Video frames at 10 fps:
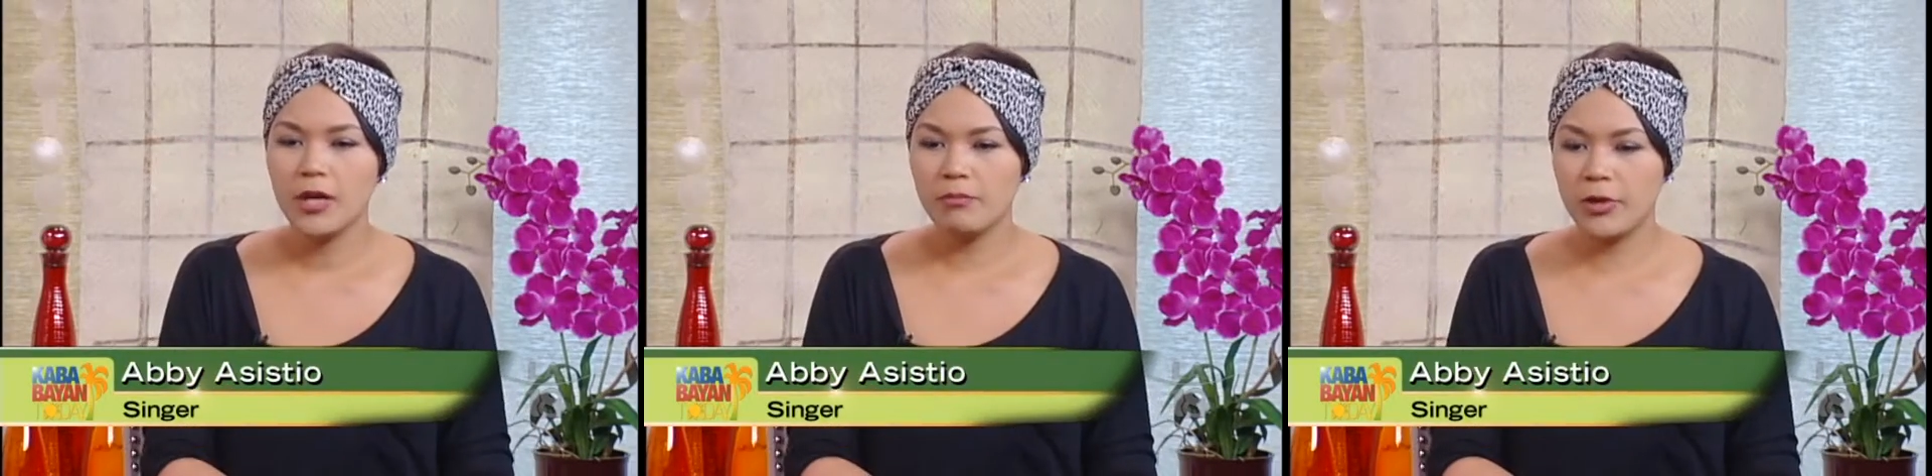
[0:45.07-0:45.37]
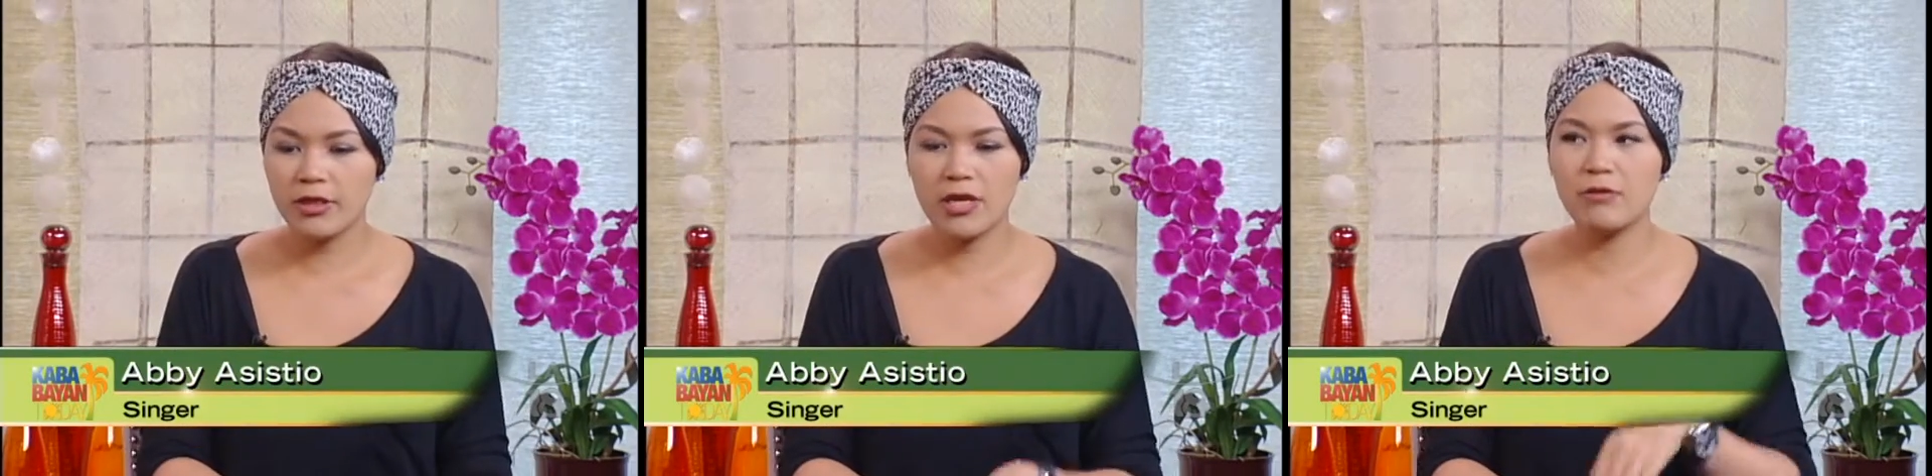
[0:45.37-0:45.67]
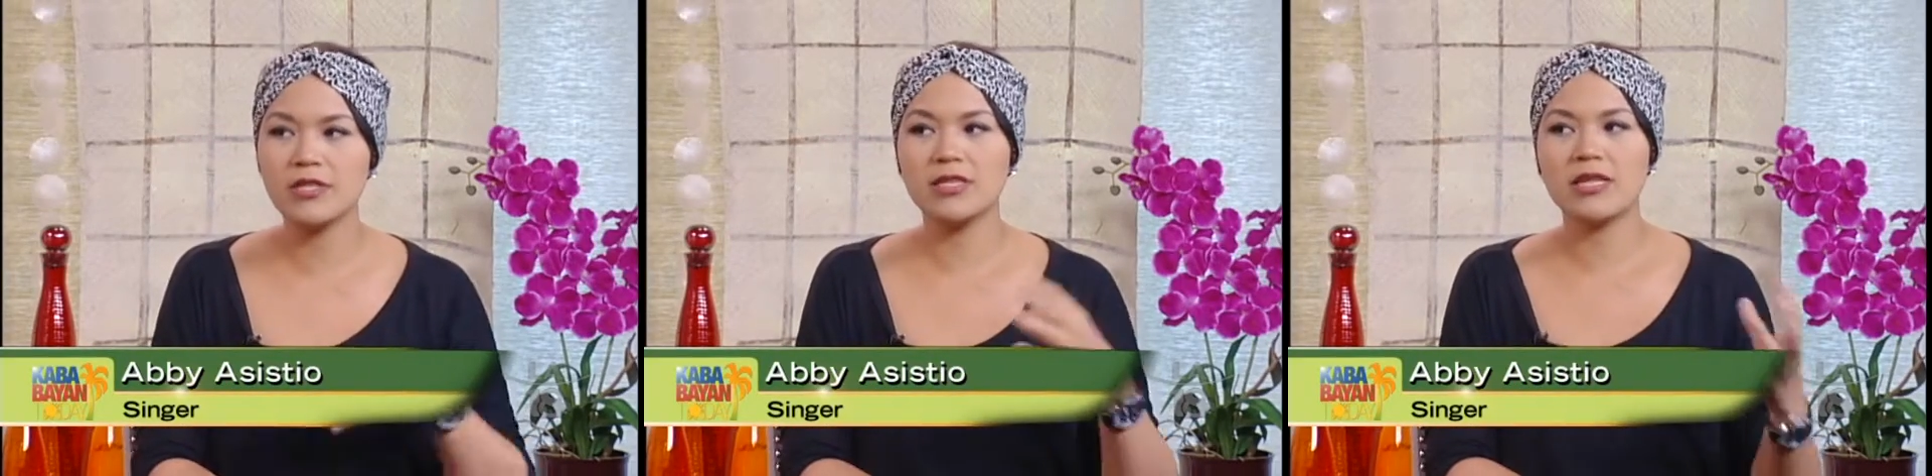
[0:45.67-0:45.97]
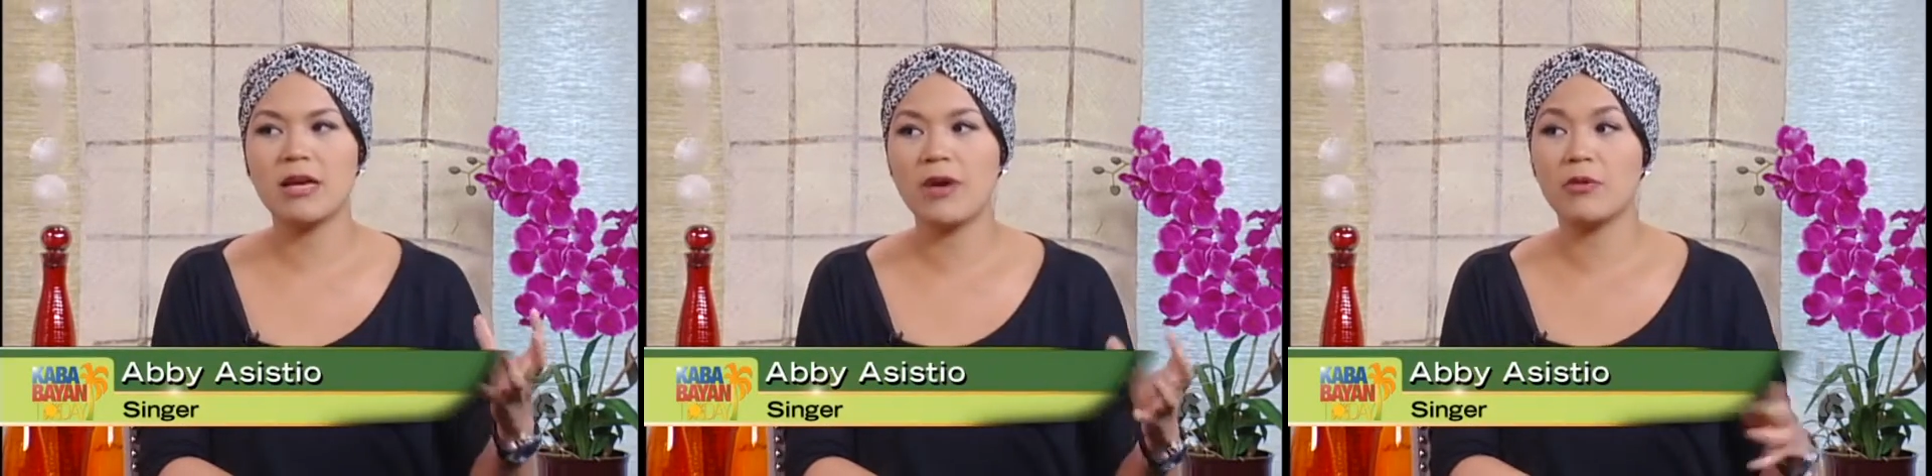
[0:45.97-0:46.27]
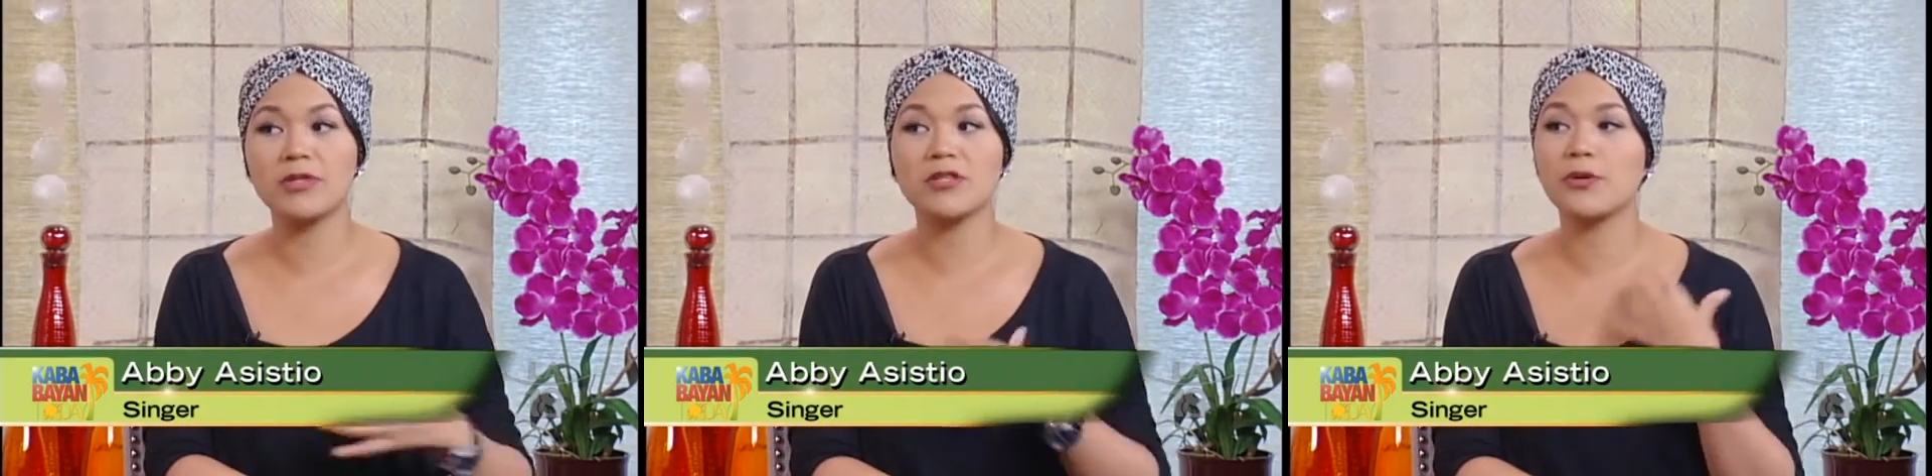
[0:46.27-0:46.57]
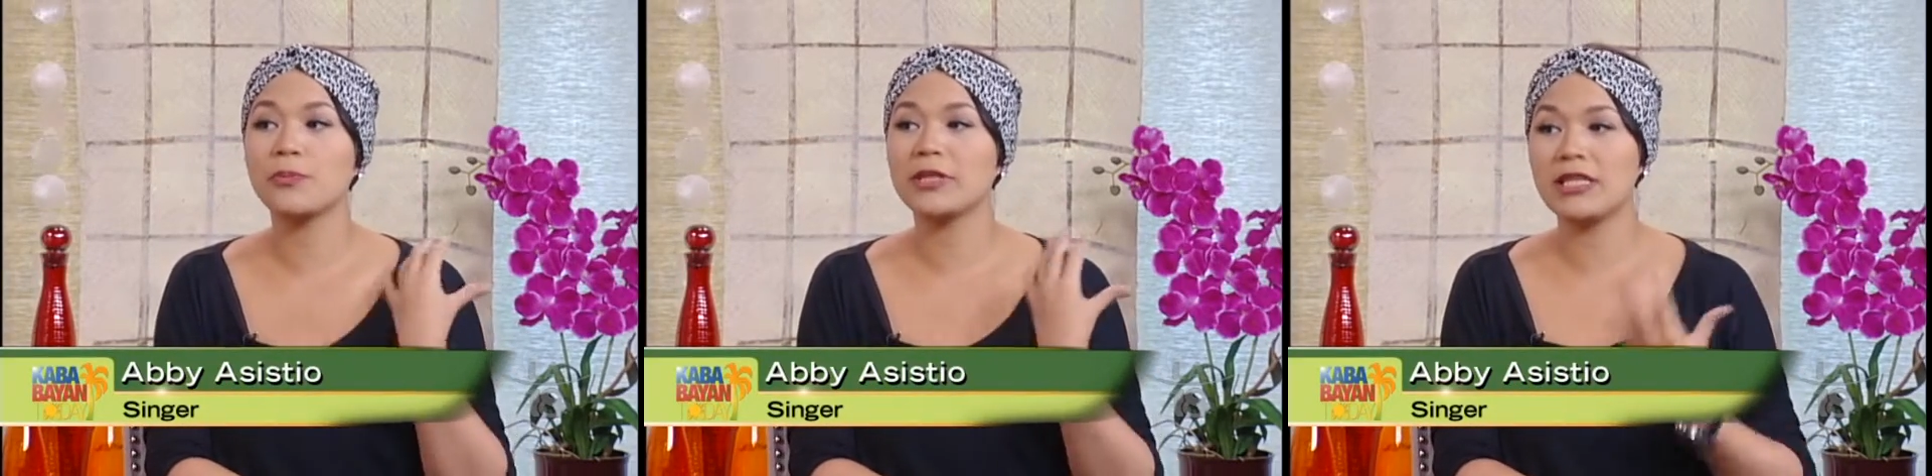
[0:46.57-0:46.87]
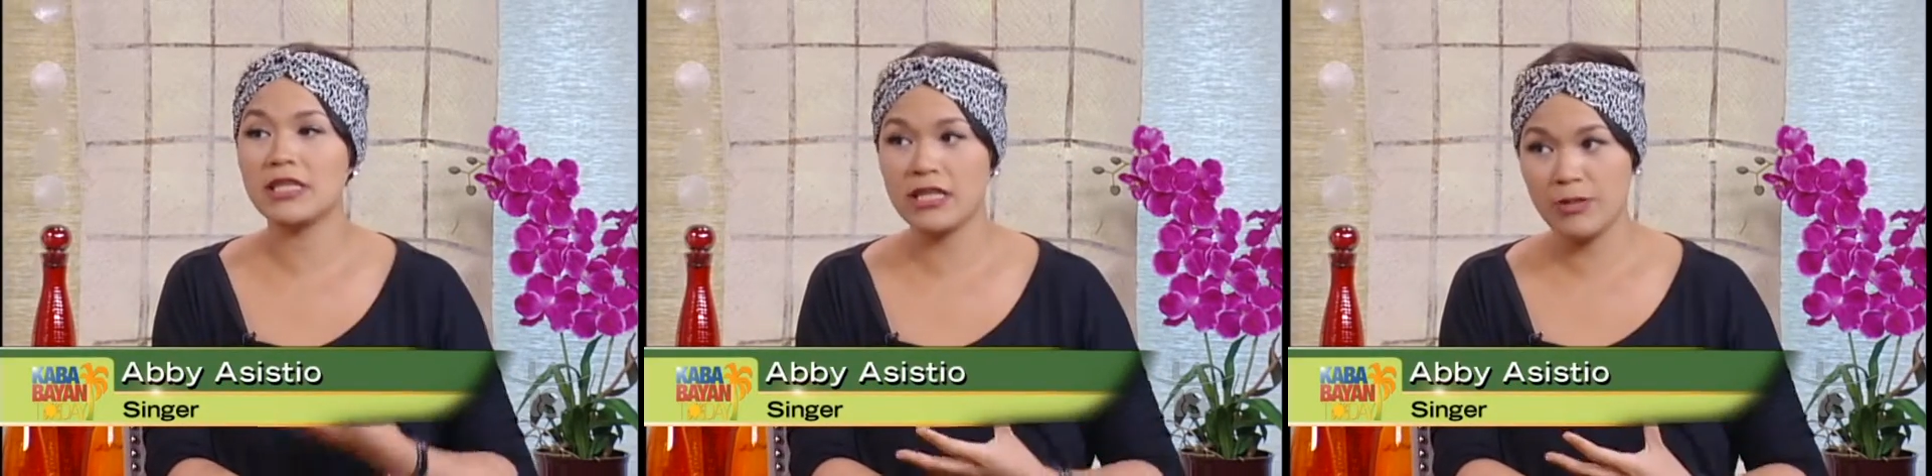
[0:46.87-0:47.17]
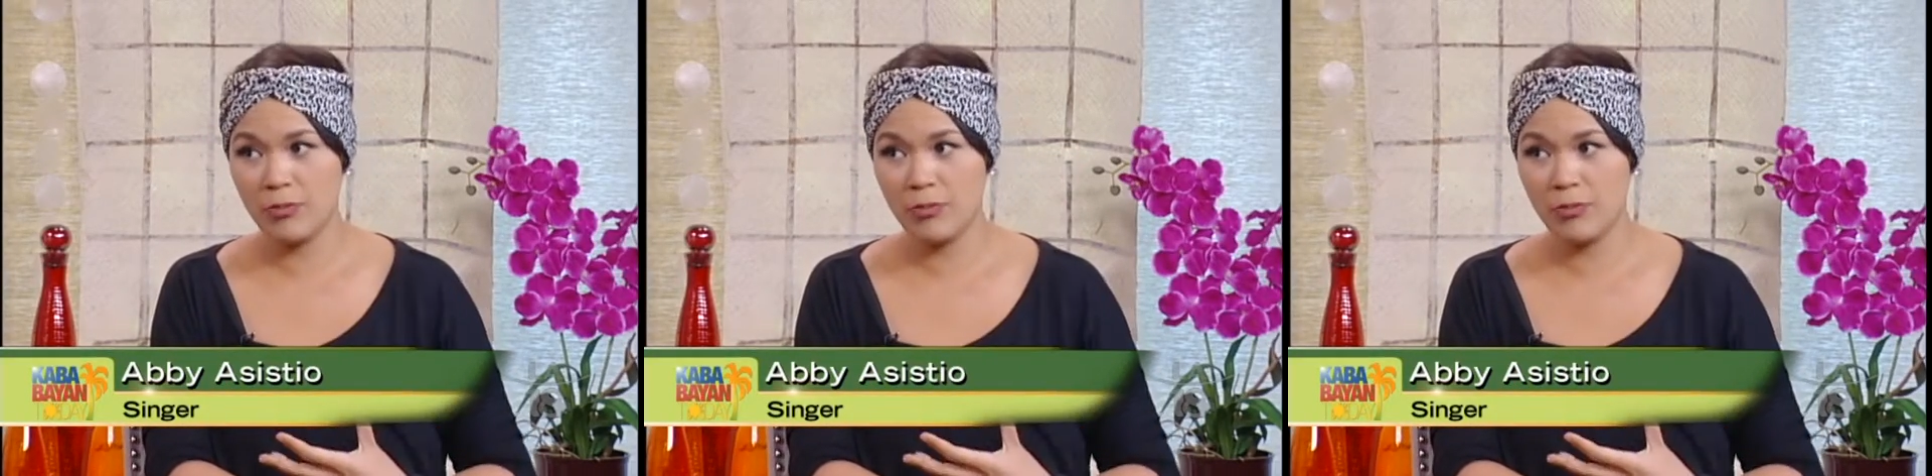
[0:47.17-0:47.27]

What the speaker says: But there was a time I was completely